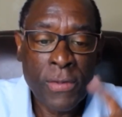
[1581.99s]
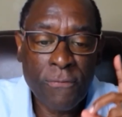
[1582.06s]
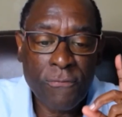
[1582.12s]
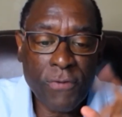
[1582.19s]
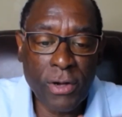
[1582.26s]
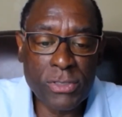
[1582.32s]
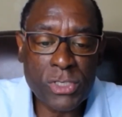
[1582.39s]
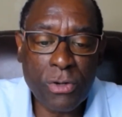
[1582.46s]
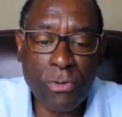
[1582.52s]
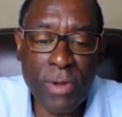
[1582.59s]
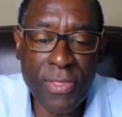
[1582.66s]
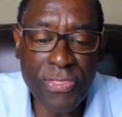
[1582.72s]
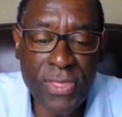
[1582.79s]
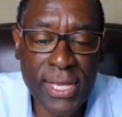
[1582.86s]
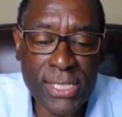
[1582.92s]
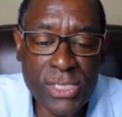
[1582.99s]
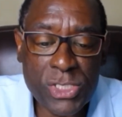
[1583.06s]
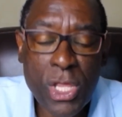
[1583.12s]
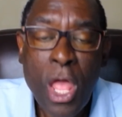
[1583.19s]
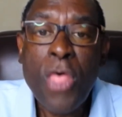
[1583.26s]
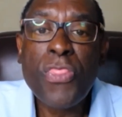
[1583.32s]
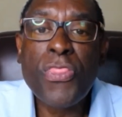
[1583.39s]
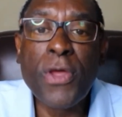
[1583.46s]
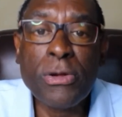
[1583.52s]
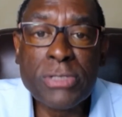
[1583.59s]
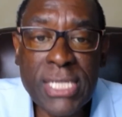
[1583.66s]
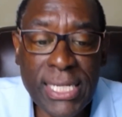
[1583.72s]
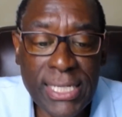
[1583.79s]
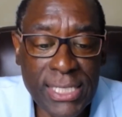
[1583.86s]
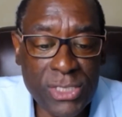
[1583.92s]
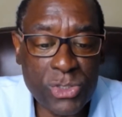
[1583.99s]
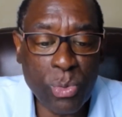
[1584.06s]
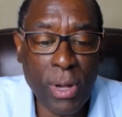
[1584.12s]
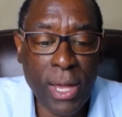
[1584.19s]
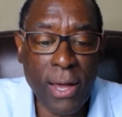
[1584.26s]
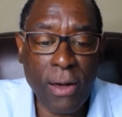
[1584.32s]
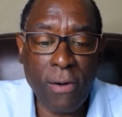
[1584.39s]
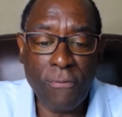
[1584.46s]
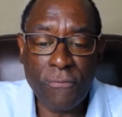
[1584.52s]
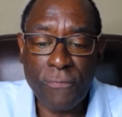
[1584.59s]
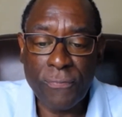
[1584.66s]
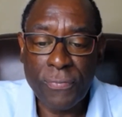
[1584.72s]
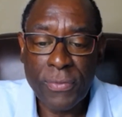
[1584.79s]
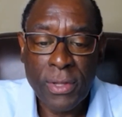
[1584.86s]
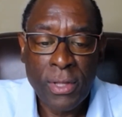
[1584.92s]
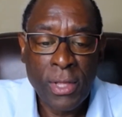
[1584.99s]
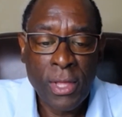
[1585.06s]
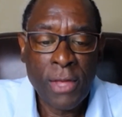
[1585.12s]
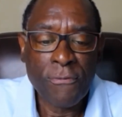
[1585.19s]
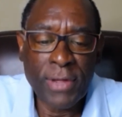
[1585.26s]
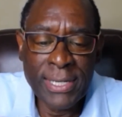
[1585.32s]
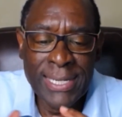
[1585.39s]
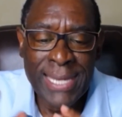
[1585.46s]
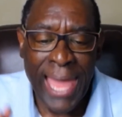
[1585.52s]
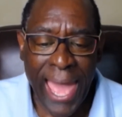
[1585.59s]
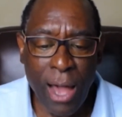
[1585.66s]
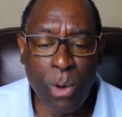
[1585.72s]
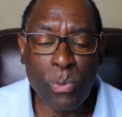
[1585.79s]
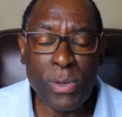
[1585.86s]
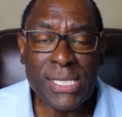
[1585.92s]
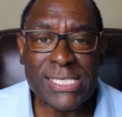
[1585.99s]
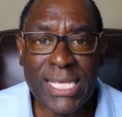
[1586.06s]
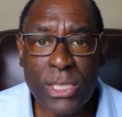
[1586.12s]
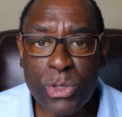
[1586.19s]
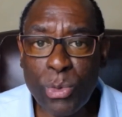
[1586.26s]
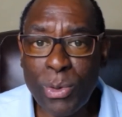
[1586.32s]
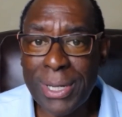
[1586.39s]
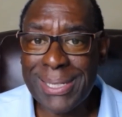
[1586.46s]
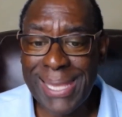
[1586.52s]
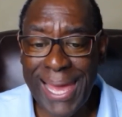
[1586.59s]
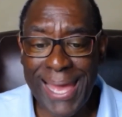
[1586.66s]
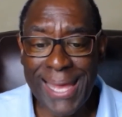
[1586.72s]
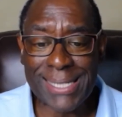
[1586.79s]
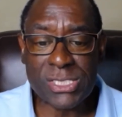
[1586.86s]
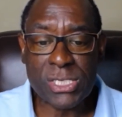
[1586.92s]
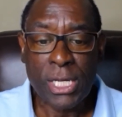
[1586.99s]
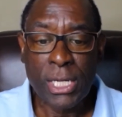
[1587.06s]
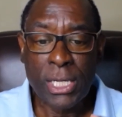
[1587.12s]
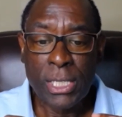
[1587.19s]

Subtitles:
1 Corinthians 13:12. For now we see through a glass